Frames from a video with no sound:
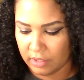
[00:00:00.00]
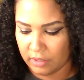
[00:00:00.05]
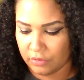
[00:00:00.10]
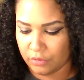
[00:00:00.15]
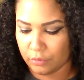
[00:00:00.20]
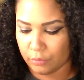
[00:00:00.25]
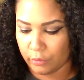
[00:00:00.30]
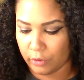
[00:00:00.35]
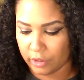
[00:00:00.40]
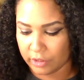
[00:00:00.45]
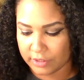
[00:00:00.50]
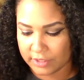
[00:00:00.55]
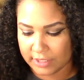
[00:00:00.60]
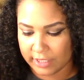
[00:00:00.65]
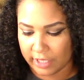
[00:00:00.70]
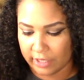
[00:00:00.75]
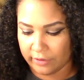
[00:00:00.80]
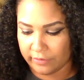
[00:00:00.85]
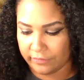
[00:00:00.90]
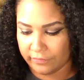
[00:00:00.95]
through
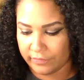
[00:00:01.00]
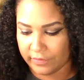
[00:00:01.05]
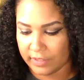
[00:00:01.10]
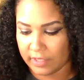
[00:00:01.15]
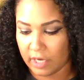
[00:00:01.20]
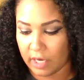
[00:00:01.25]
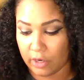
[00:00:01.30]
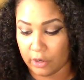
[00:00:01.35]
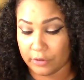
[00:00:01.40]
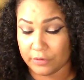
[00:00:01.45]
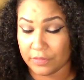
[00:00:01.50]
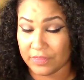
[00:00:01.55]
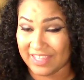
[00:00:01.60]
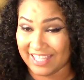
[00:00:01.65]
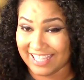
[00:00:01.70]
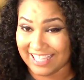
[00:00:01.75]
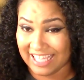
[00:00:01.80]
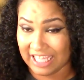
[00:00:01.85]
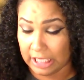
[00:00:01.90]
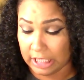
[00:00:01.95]
herself and her
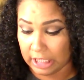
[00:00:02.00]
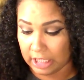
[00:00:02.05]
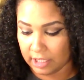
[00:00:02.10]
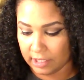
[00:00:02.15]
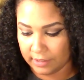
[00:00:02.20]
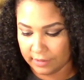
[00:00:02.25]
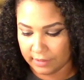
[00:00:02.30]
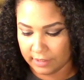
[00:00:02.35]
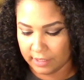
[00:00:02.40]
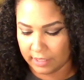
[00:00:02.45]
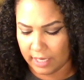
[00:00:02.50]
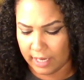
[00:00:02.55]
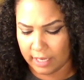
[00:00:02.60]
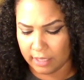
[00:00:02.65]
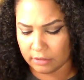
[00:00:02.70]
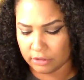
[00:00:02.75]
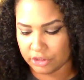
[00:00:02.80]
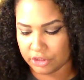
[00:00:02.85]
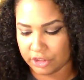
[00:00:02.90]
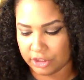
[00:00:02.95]
thinking and
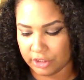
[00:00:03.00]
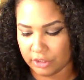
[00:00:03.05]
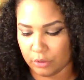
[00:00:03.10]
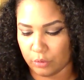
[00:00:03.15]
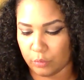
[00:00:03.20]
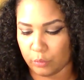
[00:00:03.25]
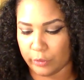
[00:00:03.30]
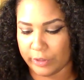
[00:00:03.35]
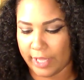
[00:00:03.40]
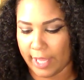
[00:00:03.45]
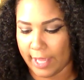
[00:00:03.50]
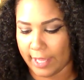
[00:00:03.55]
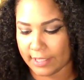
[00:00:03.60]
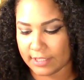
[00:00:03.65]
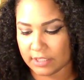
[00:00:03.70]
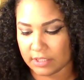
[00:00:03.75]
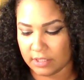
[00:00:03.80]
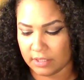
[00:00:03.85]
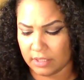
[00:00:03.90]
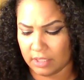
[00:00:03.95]
how she
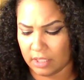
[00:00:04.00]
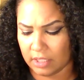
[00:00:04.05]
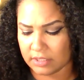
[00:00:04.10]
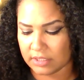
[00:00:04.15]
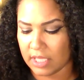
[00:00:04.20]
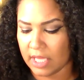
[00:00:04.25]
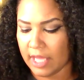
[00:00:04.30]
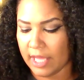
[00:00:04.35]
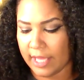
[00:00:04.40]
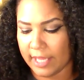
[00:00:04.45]
reacts to things.